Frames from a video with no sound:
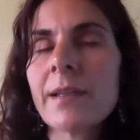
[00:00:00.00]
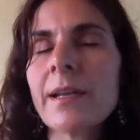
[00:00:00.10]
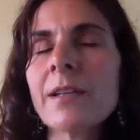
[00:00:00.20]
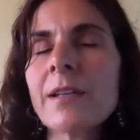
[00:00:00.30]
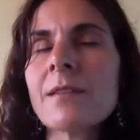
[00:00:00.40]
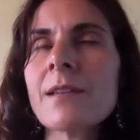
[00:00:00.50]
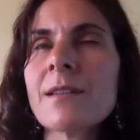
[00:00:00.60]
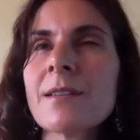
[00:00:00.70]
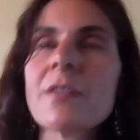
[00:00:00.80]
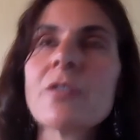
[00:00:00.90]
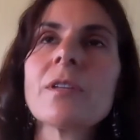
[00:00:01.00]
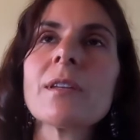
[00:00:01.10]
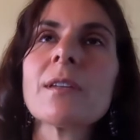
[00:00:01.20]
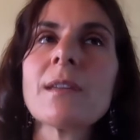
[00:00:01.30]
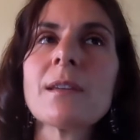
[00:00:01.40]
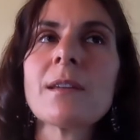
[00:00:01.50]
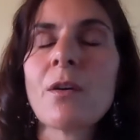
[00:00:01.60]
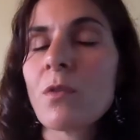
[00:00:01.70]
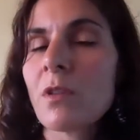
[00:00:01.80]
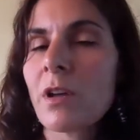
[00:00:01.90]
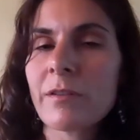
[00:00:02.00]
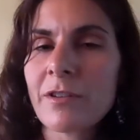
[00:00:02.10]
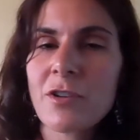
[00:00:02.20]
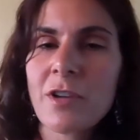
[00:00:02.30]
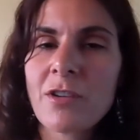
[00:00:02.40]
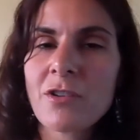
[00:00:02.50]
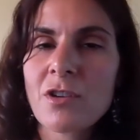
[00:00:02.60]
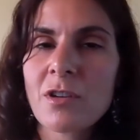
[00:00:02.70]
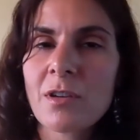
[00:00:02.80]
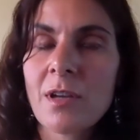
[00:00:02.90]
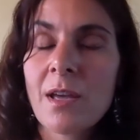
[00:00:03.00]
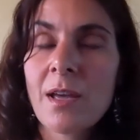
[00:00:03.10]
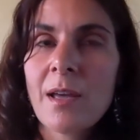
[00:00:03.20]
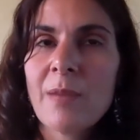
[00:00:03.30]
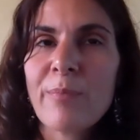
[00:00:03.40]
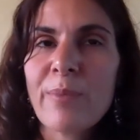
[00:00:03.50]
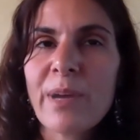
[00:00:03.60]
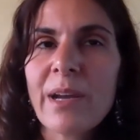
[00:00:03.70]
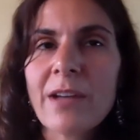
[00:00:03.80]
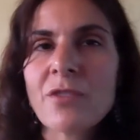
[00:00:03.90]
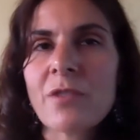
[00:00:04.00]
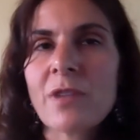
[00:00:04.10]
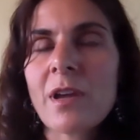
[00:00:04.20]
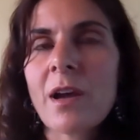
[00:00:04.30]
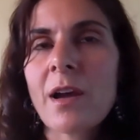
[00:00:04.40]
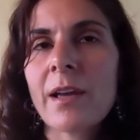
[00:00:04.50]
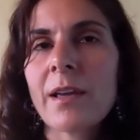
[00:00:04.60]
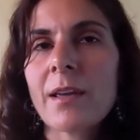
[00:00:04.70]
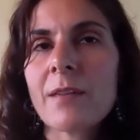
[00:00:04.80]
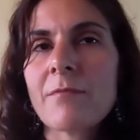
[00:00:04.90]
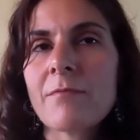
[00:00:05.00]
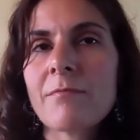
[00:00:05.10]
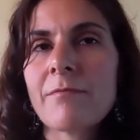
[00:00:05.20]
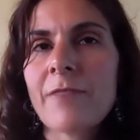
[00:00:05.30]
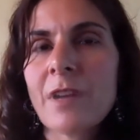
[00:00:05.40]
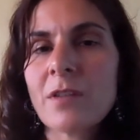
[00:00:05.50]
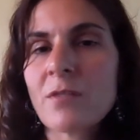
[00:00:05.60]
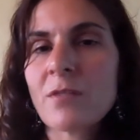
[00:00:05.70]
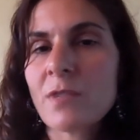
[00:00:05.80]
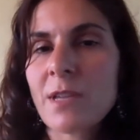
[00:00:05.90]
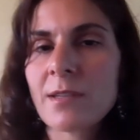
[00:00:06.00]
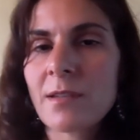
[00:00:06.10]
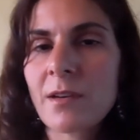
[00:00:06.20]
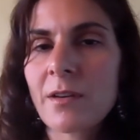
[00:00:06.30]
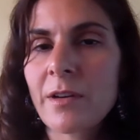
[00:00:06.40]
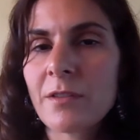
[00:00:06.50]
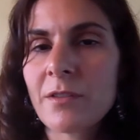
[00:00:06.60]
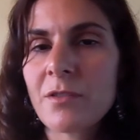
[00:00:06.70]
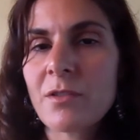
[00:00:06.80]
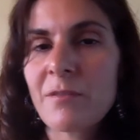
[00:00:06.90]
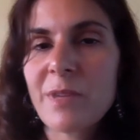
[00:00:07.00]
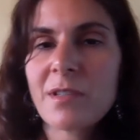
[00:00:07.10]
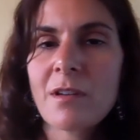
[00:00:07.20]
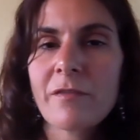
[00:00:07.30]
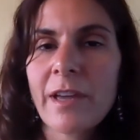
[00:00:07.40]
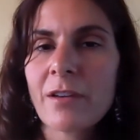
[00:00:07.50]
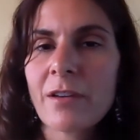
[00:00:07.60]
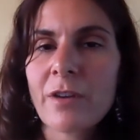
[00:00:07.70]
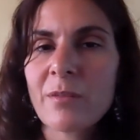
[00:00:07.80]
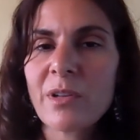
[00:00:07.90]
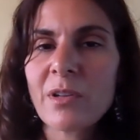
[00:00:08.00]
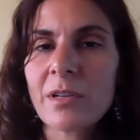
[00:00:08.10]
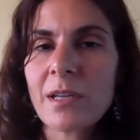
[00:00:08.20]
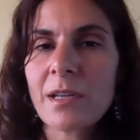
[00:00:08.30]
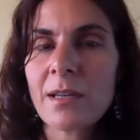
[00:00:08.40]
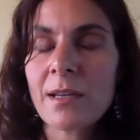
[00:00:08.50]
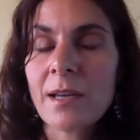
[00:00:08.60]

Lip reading: didn't necessarily need a whole lot of education, but actually I felt it was necessary to give myself that credibility,